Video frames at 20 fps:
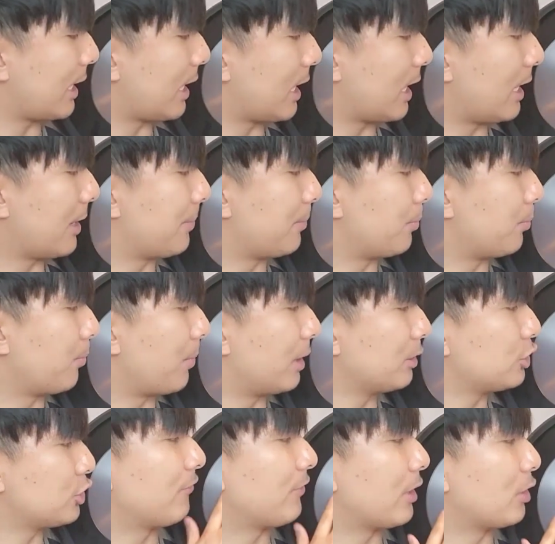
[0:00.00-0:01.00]

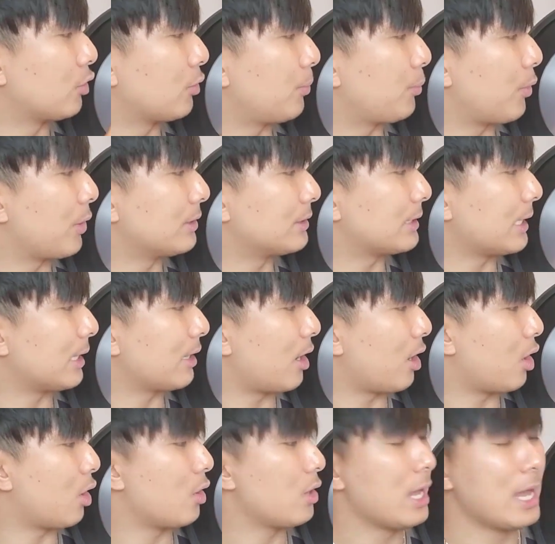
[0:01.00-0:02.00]
much fingerprints at
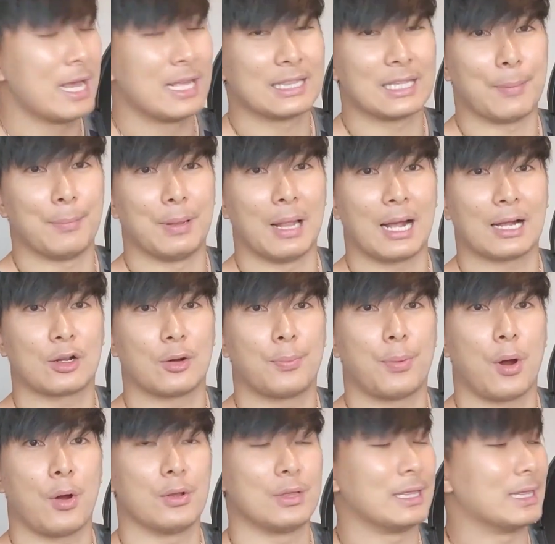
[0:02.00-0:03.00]
all. The blacker
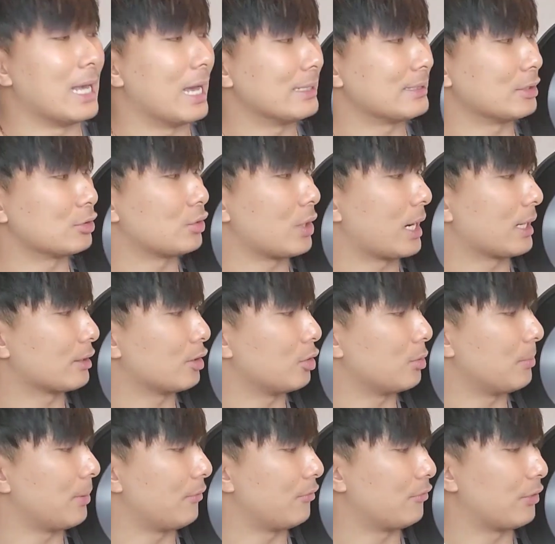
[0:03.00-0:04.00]
part does attract a
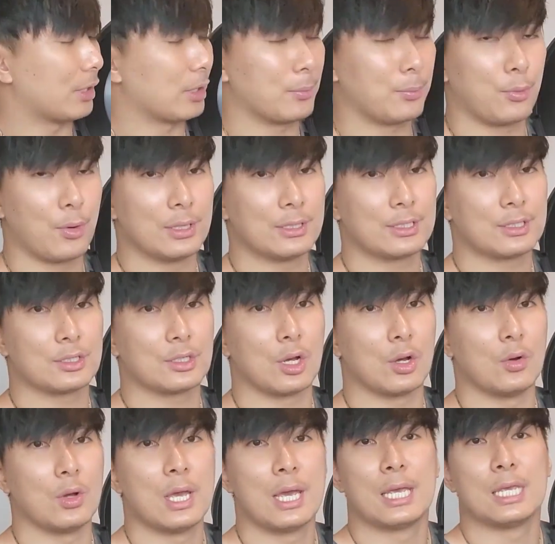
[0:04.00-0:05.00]
little bit of fingerprints,
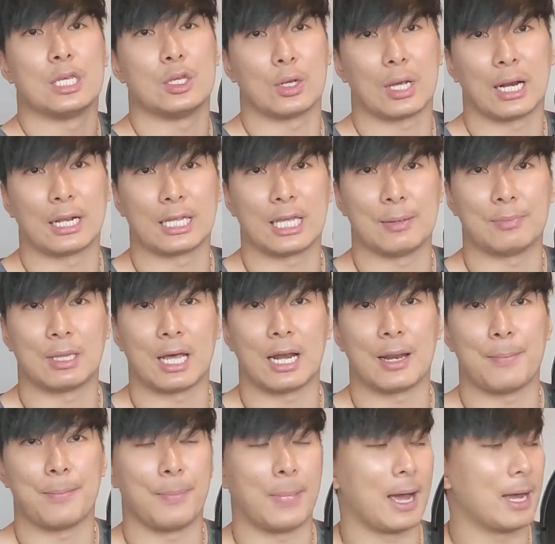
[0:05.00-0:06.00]
so you gotta keep that
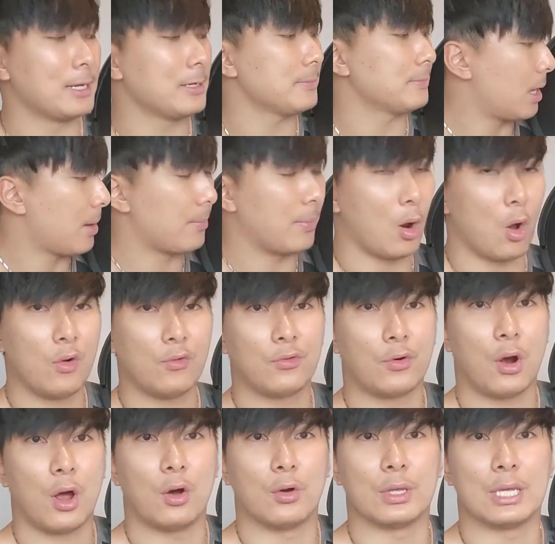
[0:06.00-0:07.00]
in mind. But
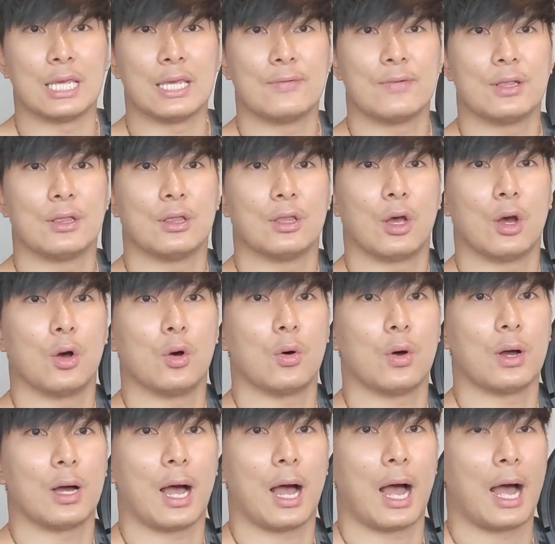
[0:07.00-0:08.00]
overall, even
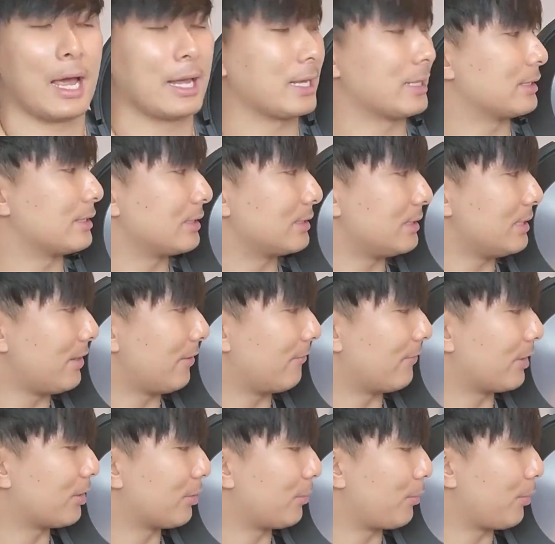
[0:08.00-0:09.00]
though I can see
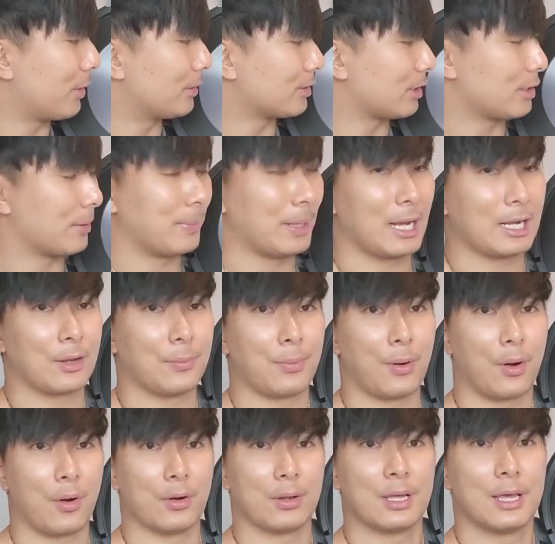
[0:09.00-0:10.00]
fingerprints on the blacker
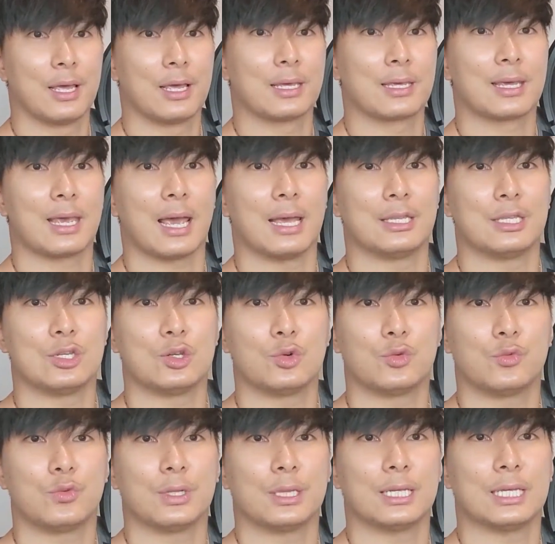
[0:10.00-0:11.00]
part, can you
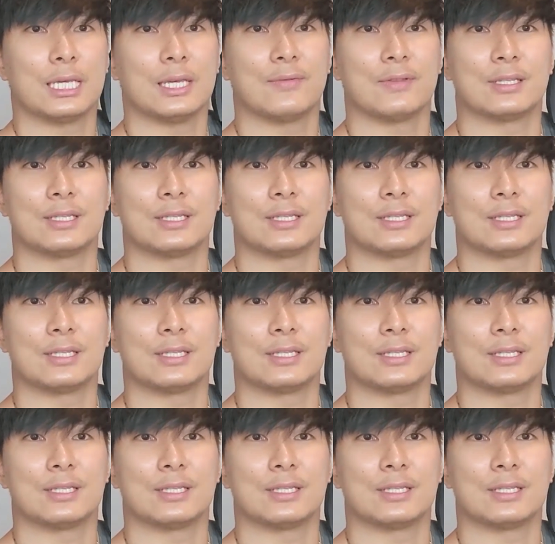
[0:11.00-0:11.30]
really even